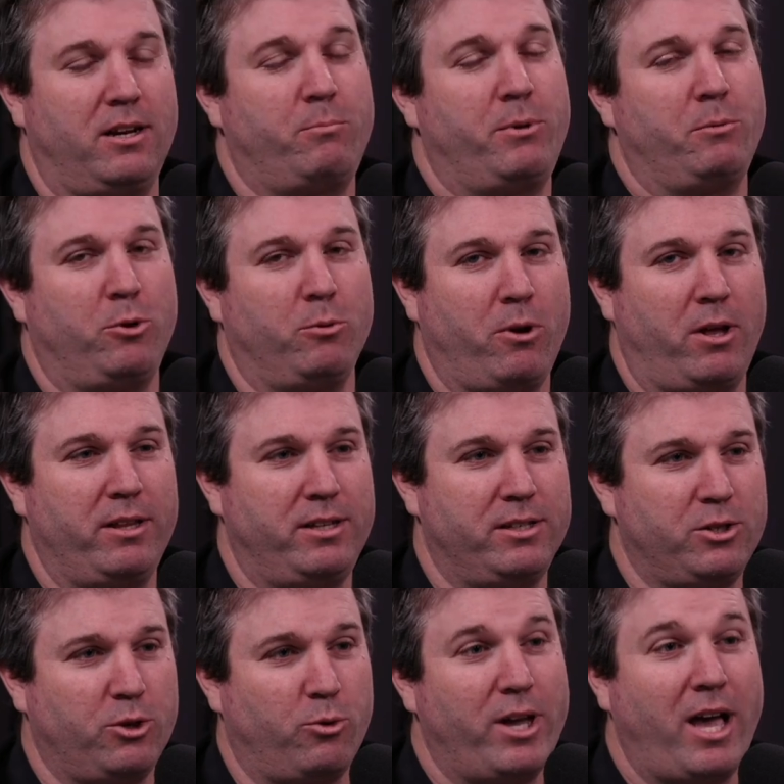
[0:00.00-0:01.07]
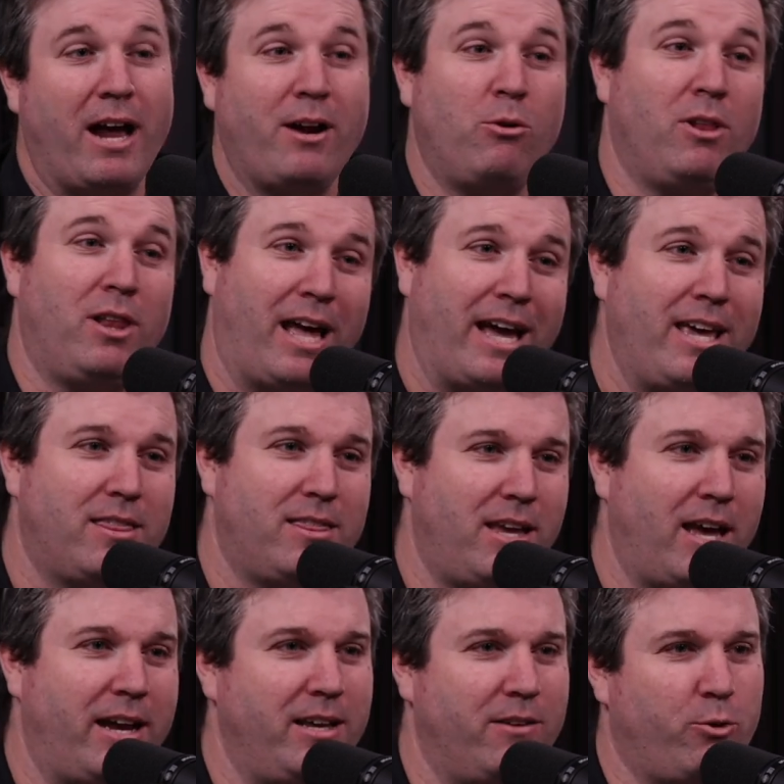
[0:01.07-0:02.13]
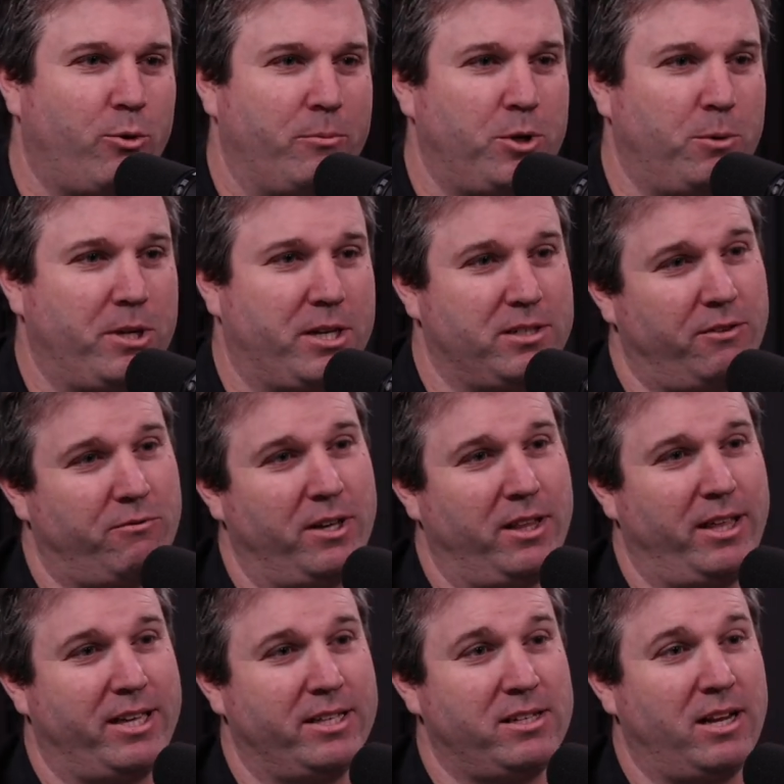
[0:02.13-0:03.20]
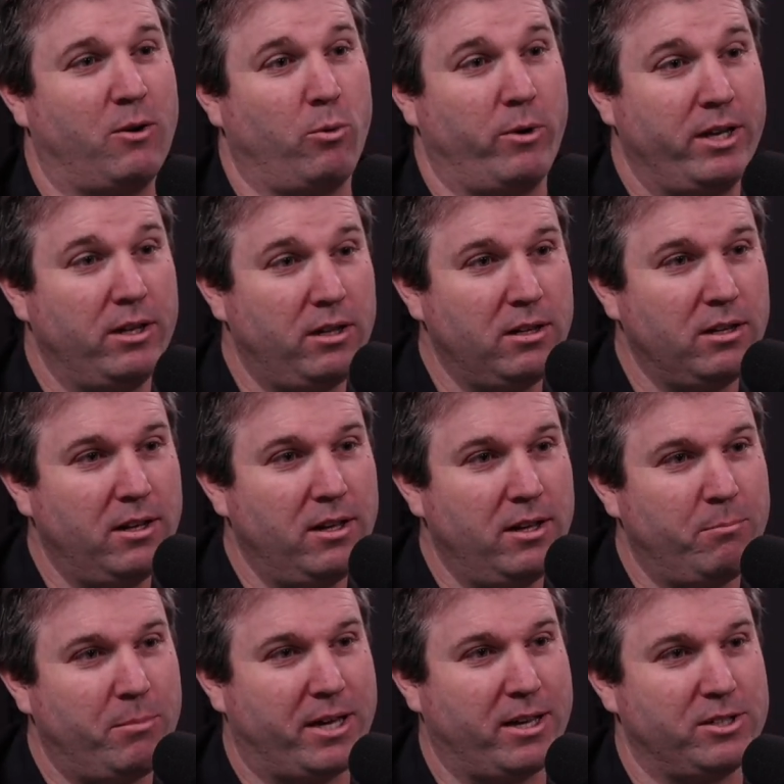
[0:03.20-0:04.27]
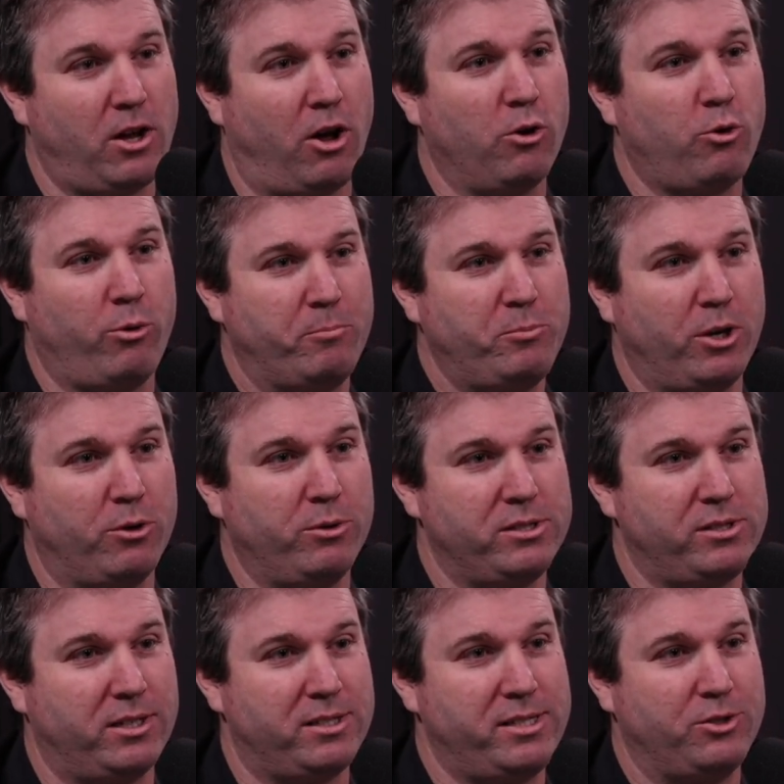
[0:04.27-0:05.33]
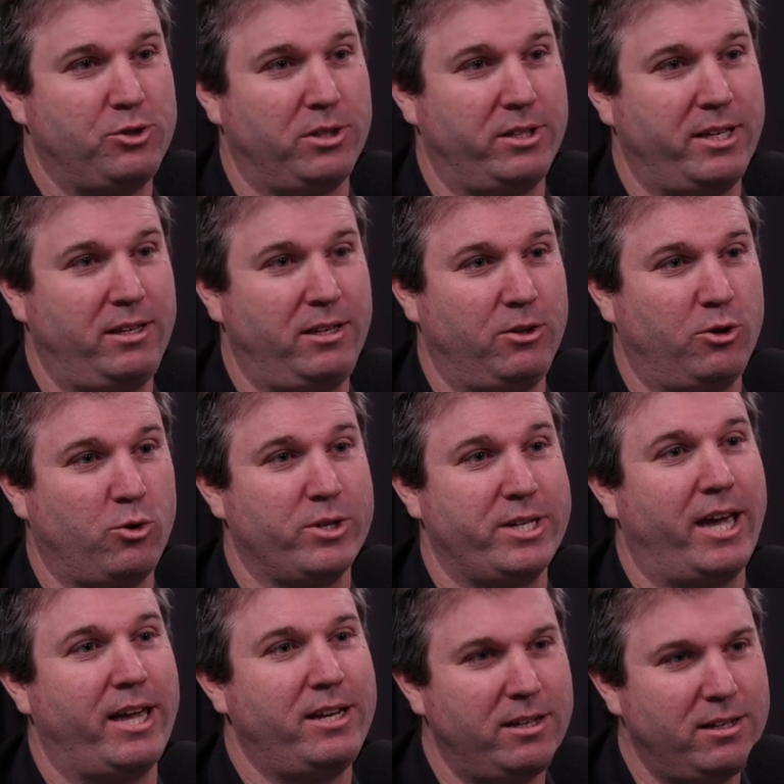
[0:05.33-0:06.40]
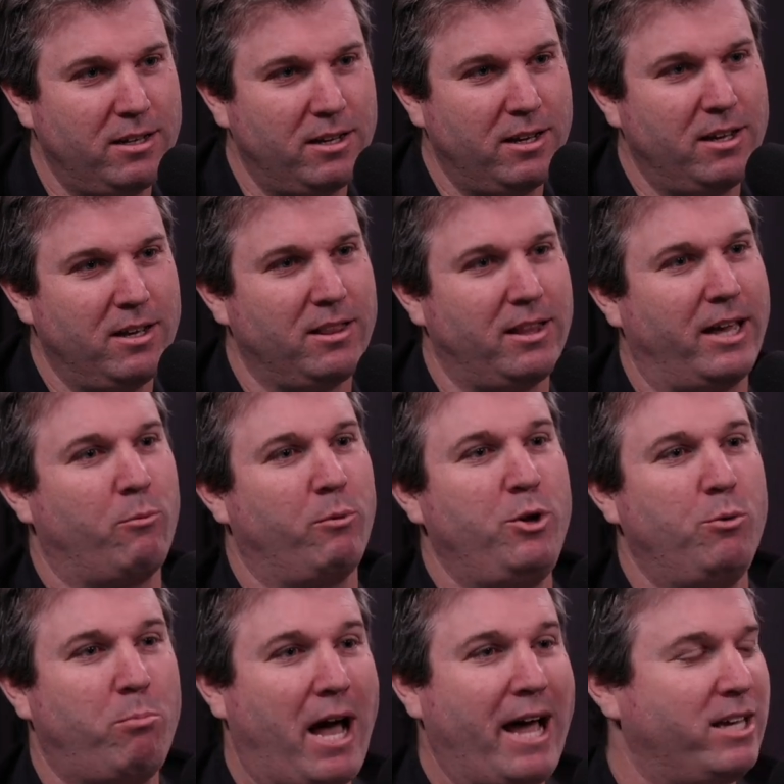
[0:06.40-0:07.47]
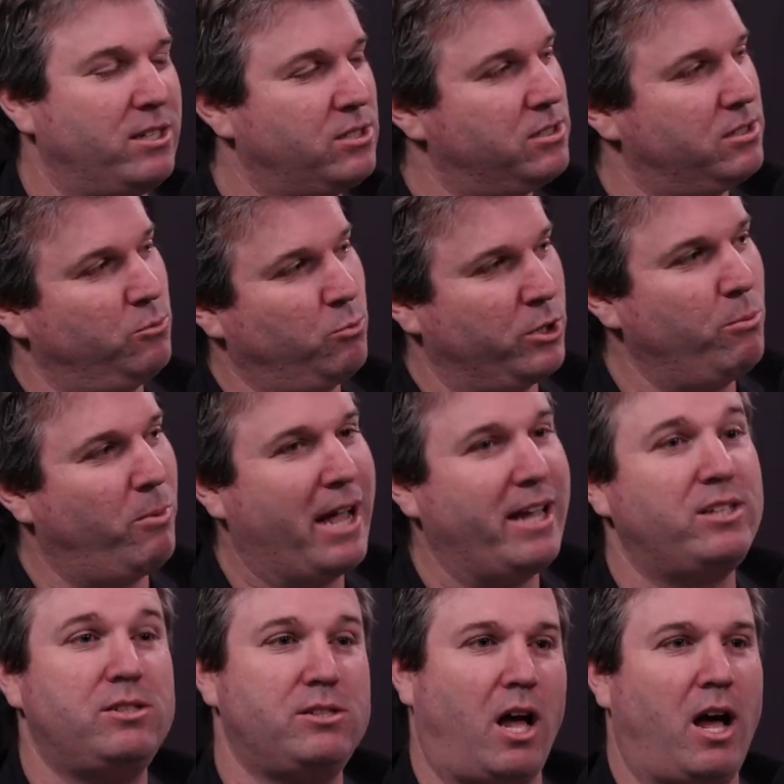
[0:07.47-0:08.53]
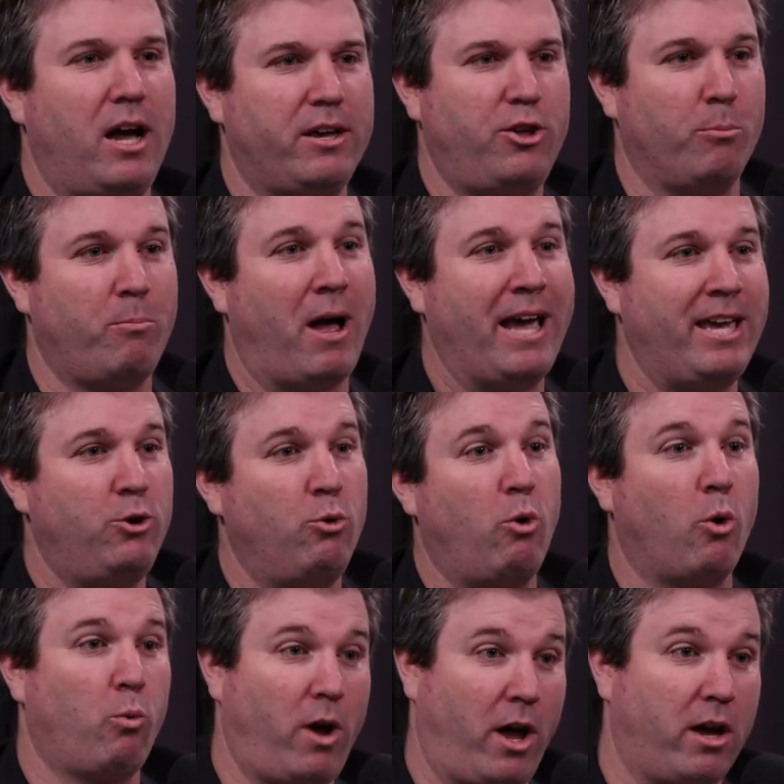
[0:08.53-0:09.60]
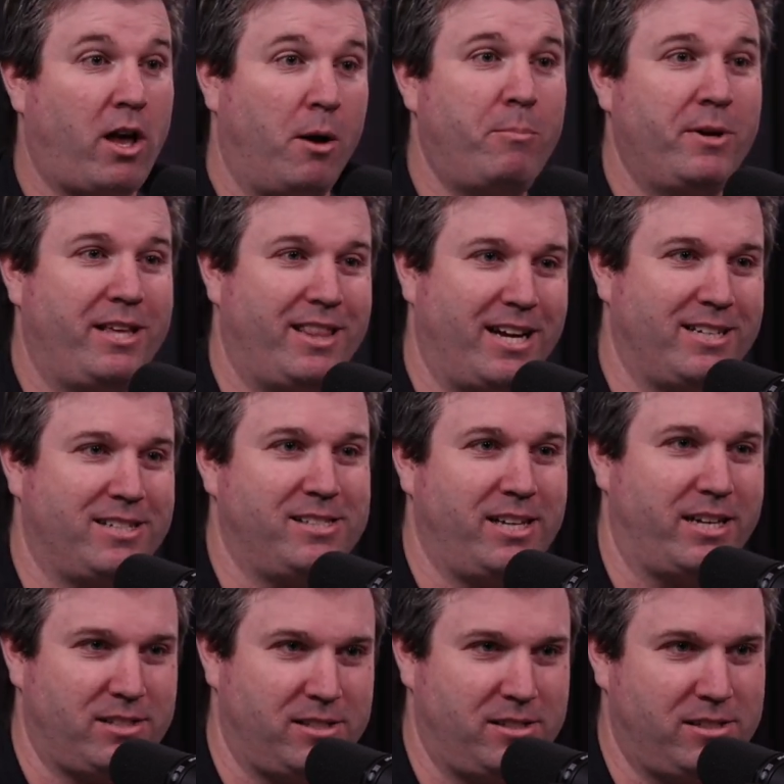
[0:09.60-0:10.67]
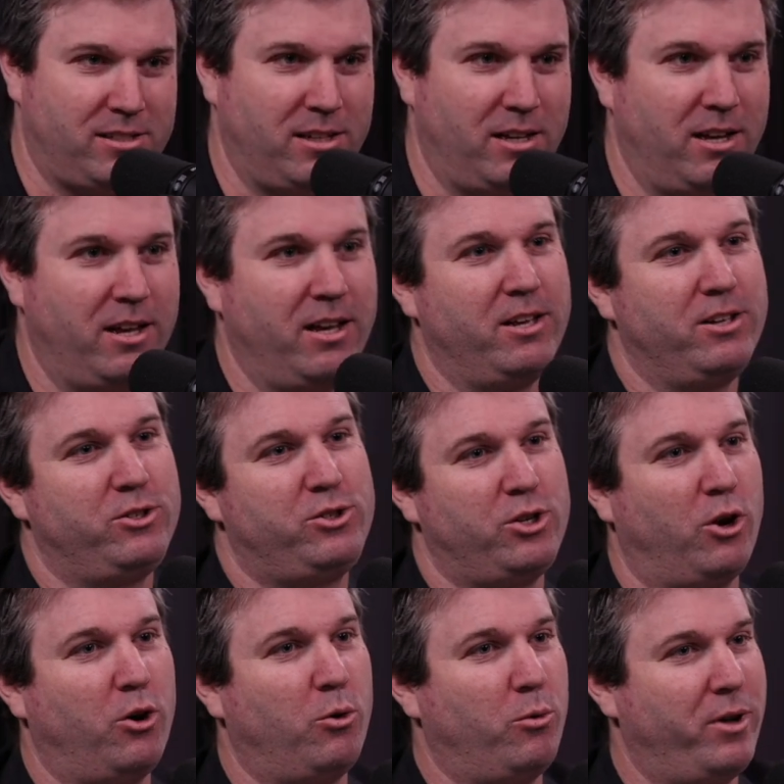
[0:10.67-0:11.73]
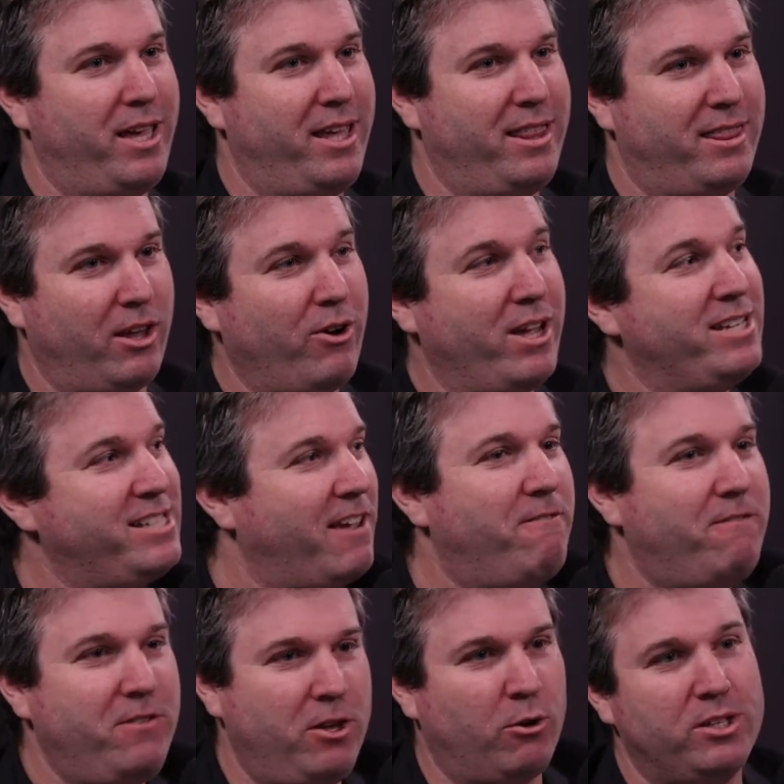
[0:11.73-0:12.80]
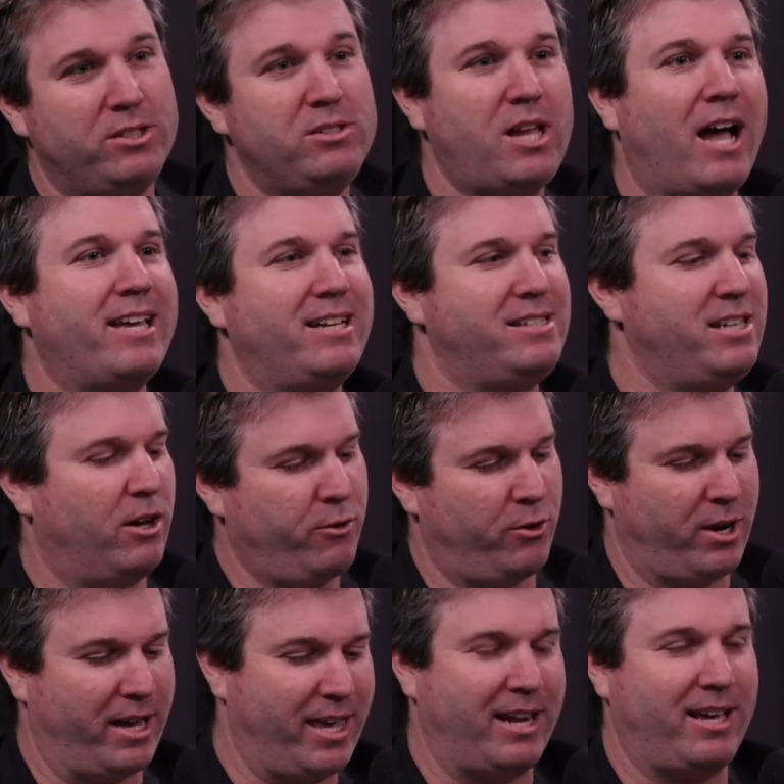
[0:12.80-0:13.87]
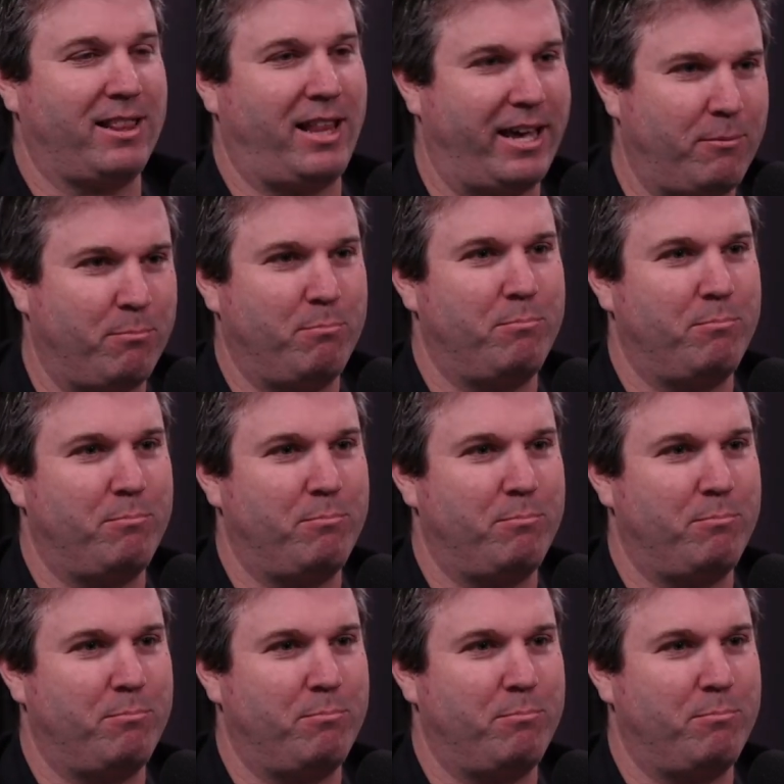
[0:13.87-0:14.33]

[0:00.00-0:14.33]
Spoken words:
of people probably disagree. I don't like the idea of crypto because I feel like it's not real. Yeah. Because all crypto is essentially created. Like when you buy a stock, you're buying into a company that exists. Right. So there is the stock itself, you're not getting like